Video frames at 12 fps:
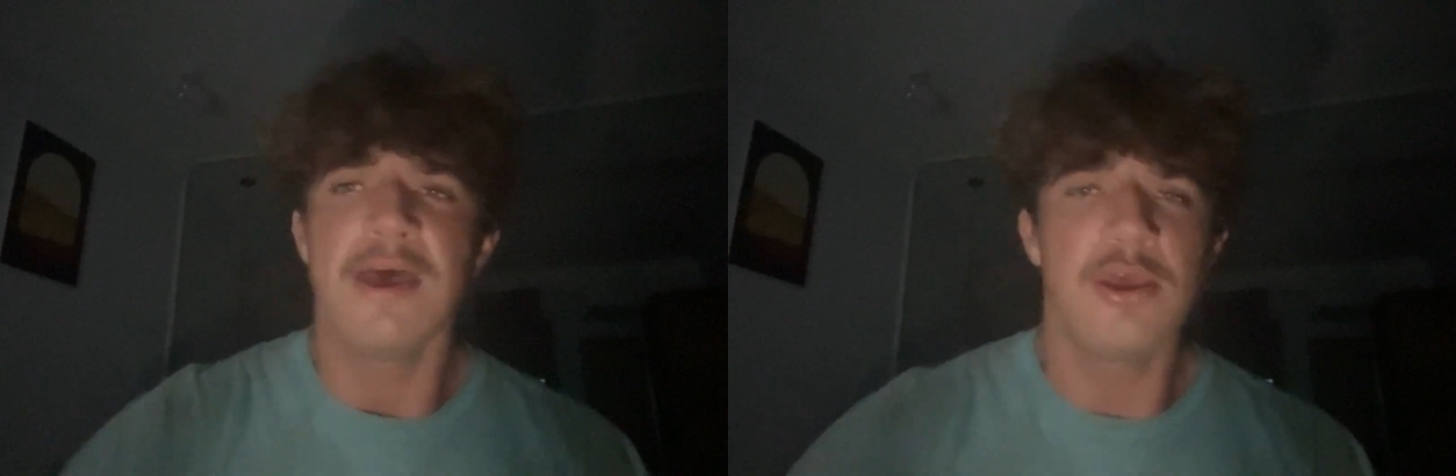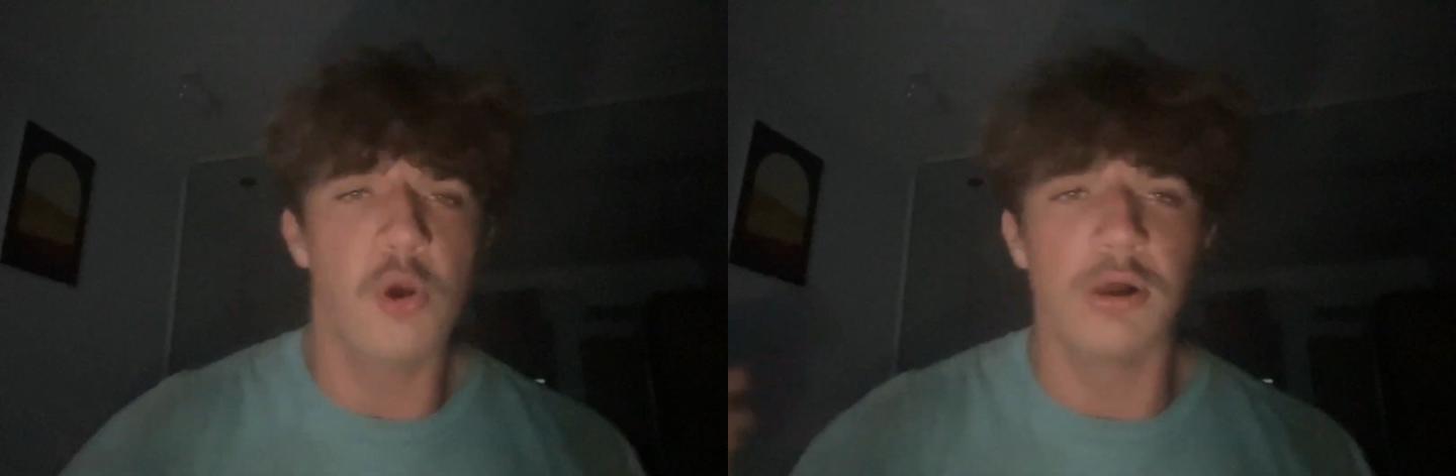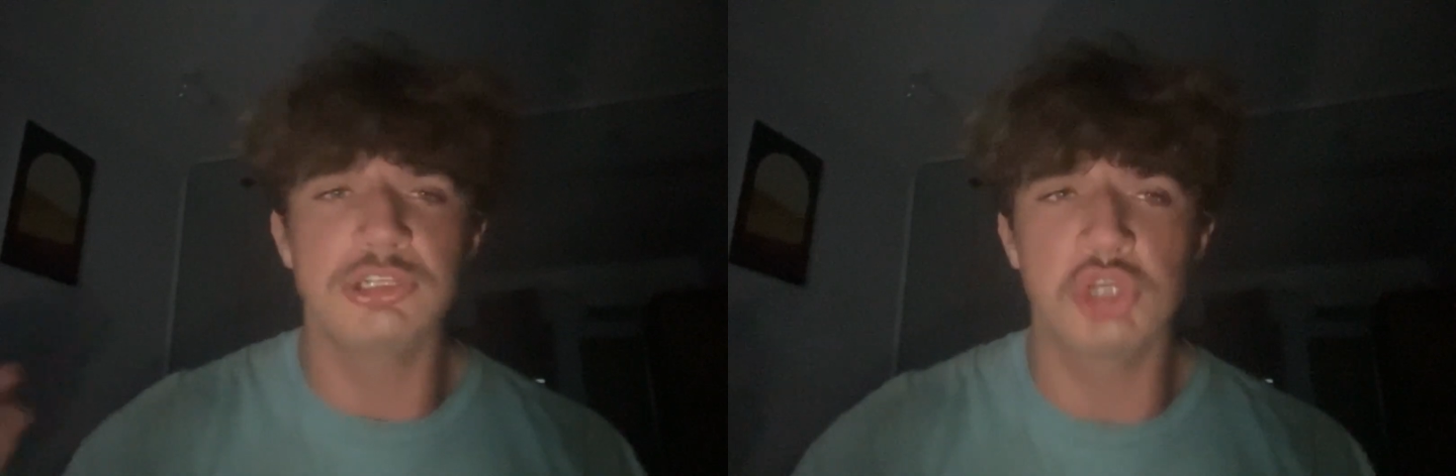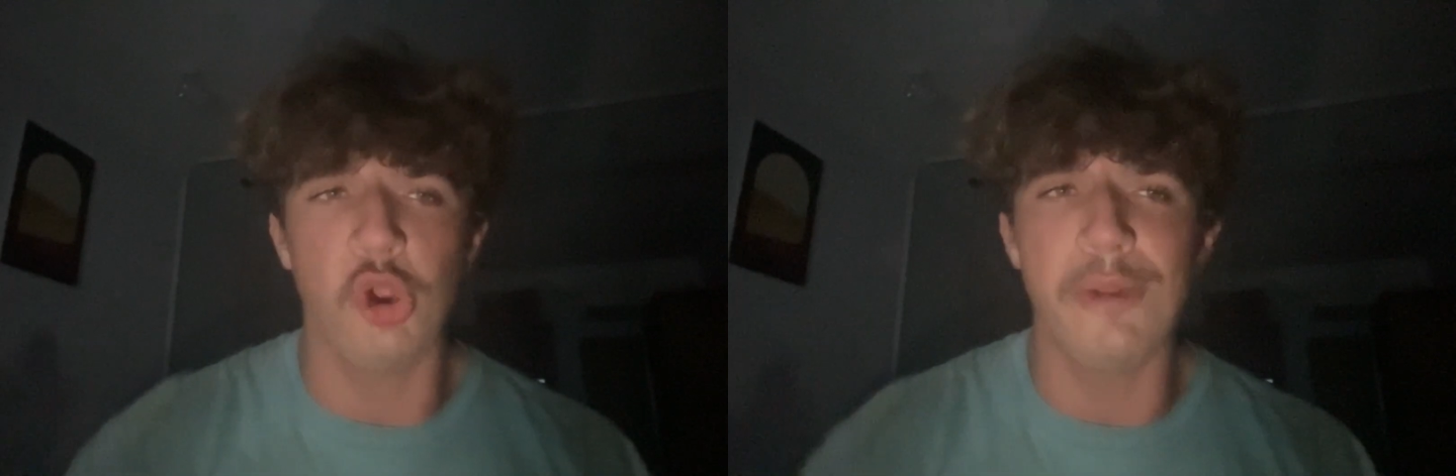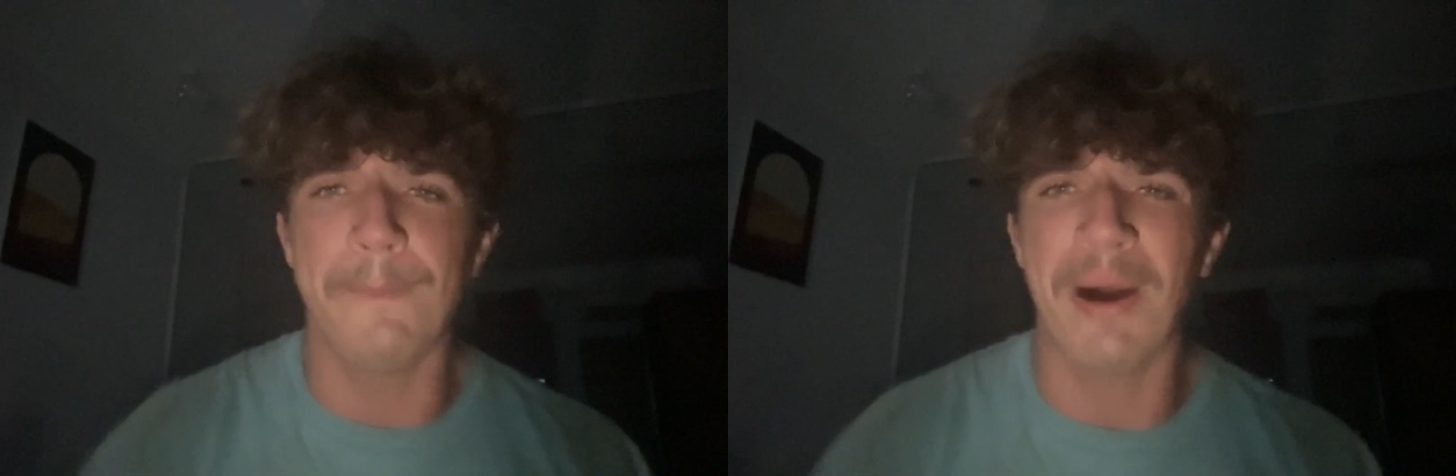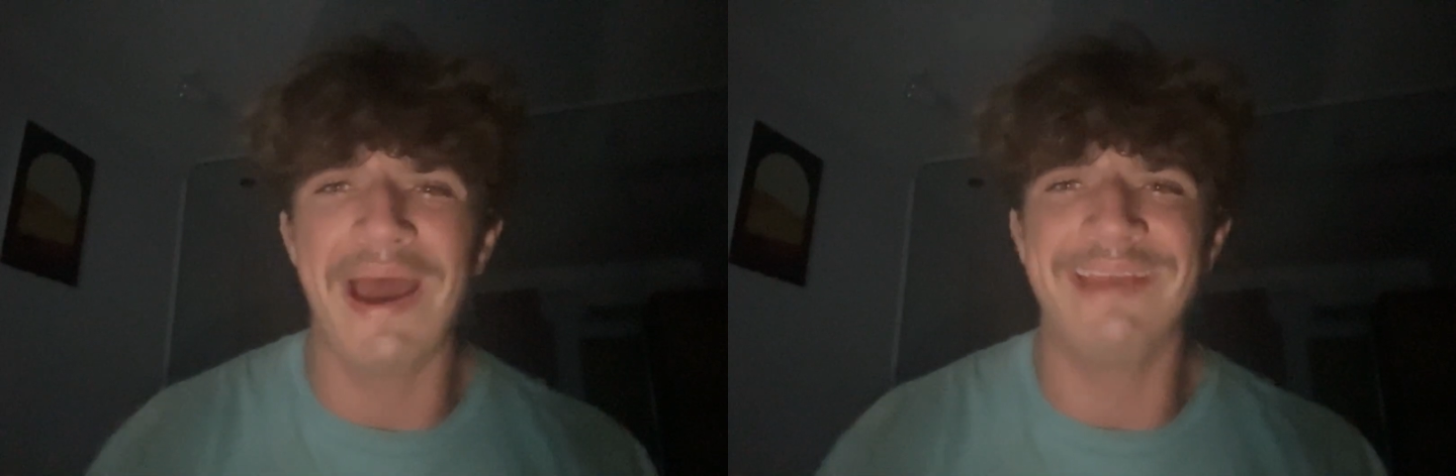You got Joe
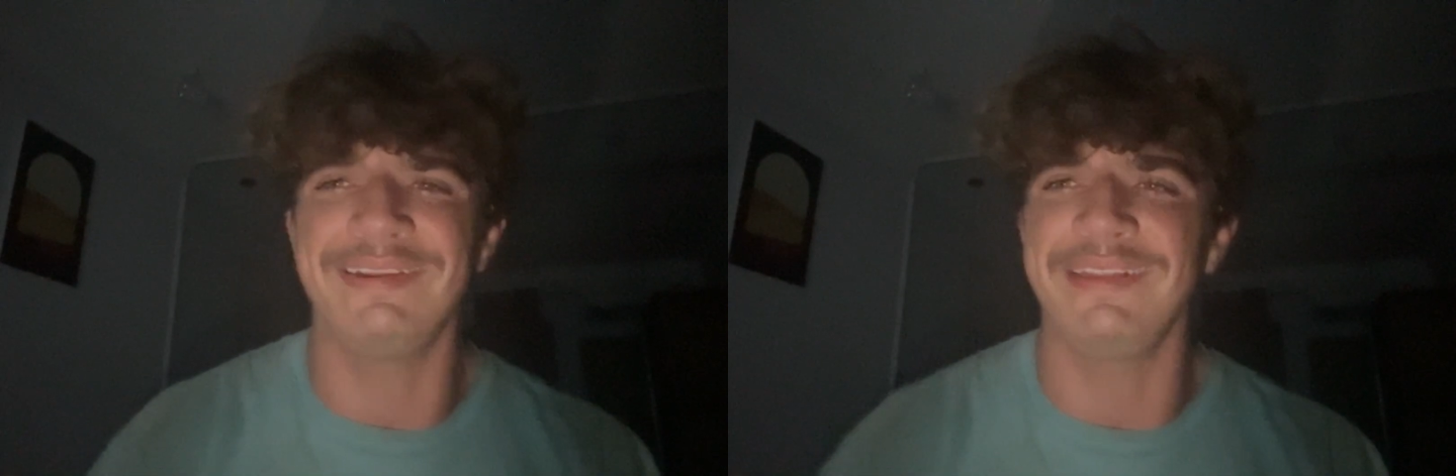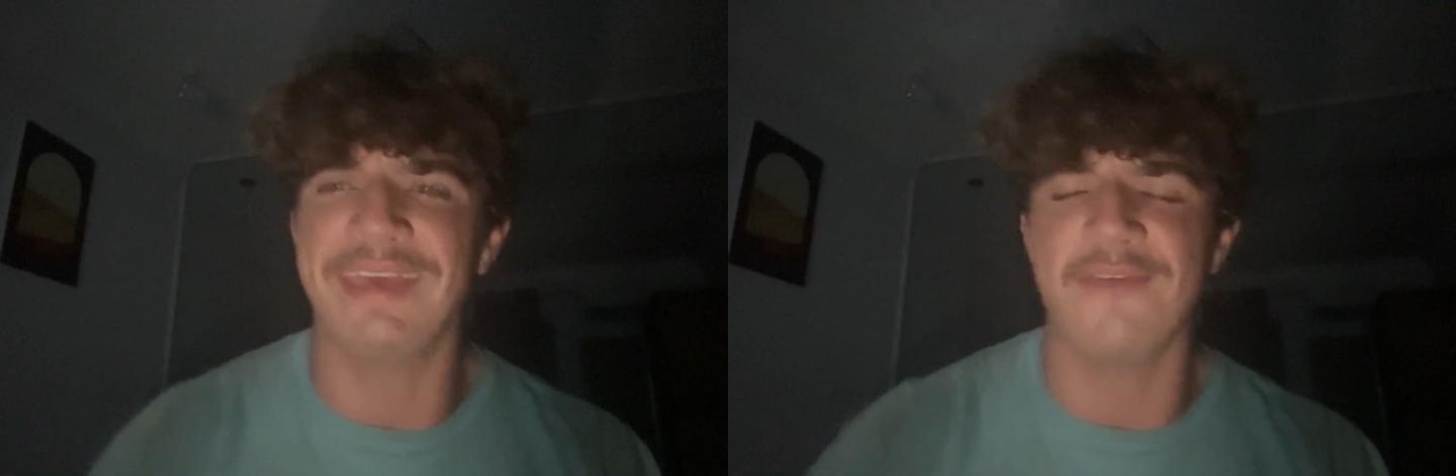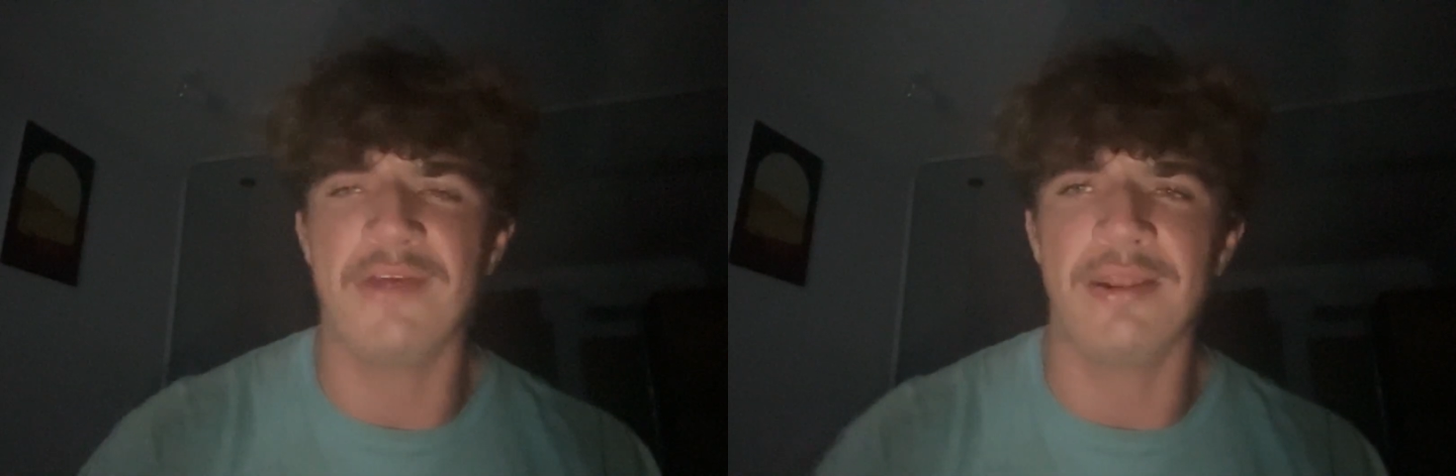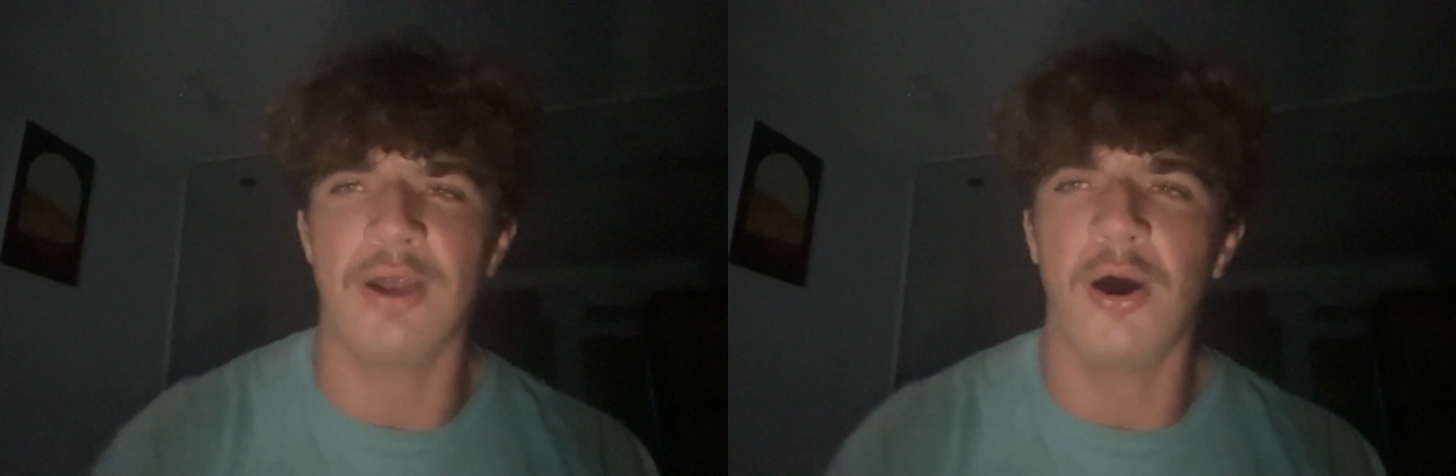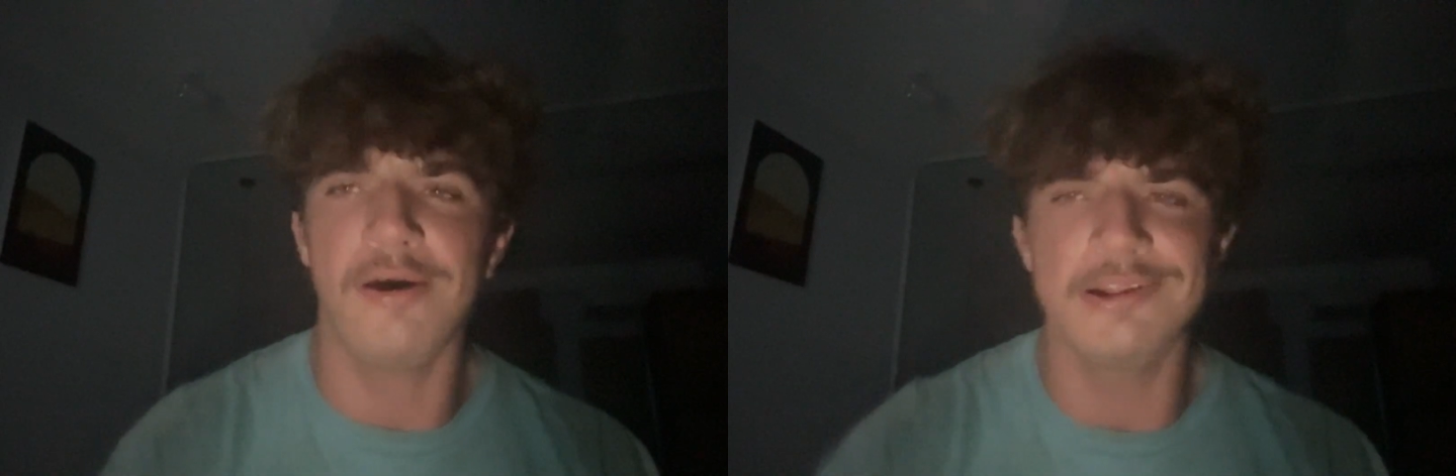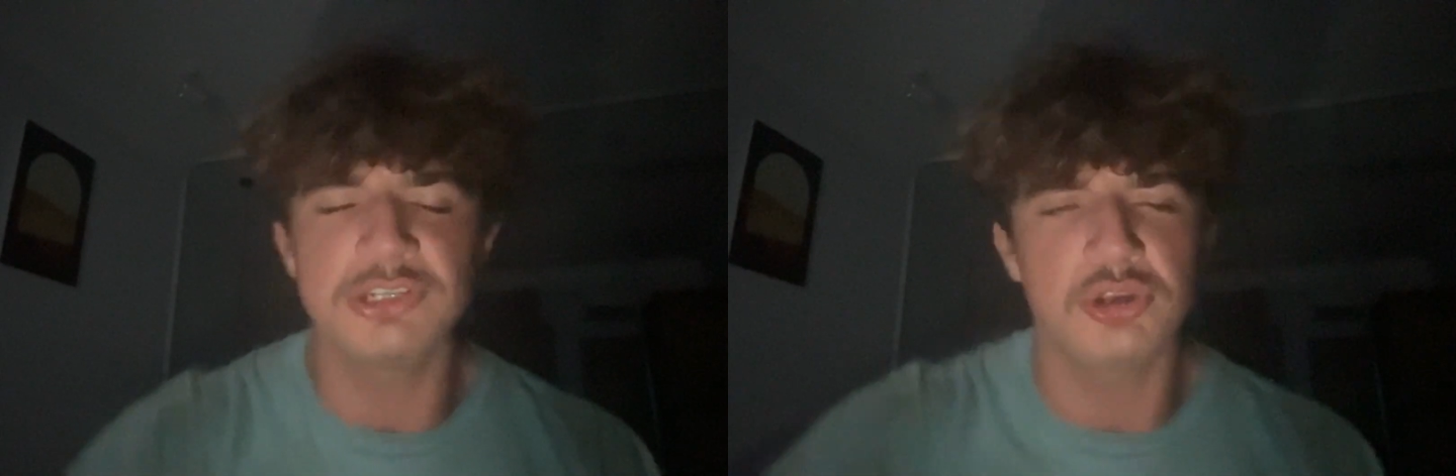Biden giving
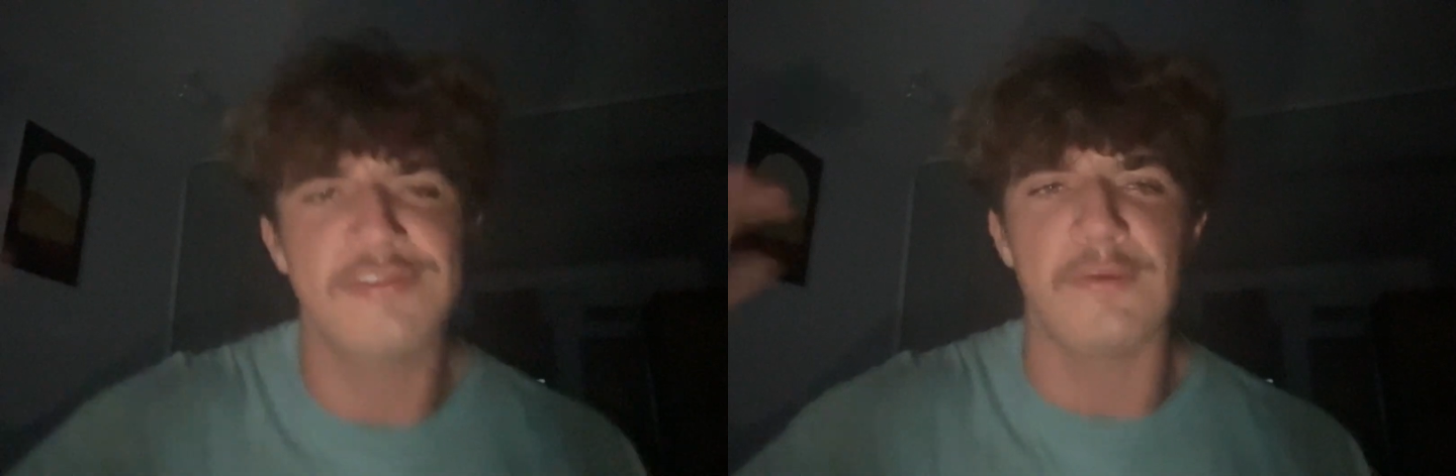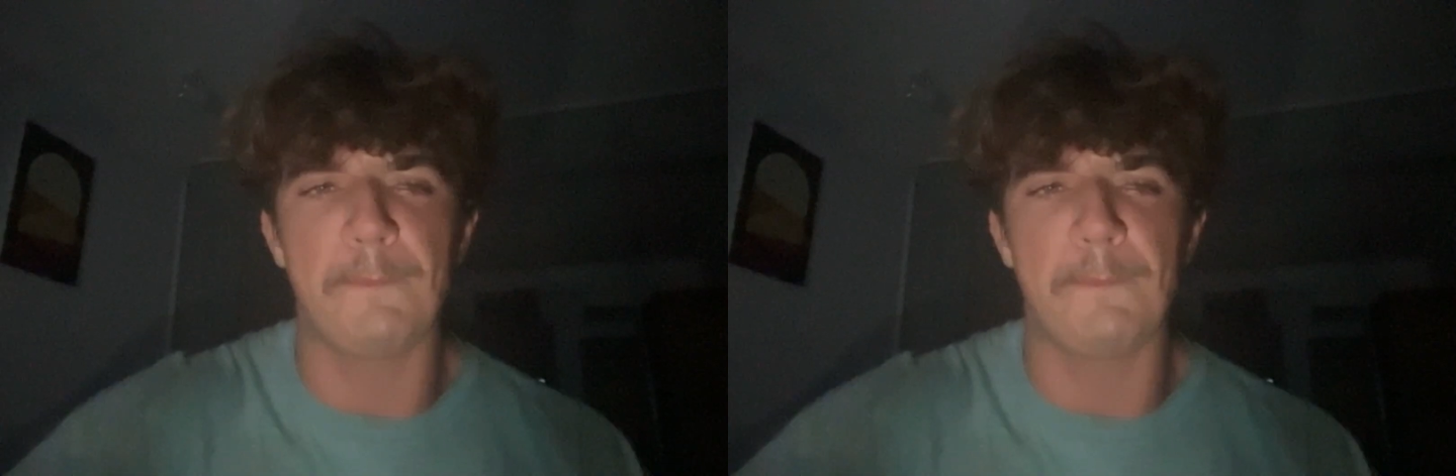hundreds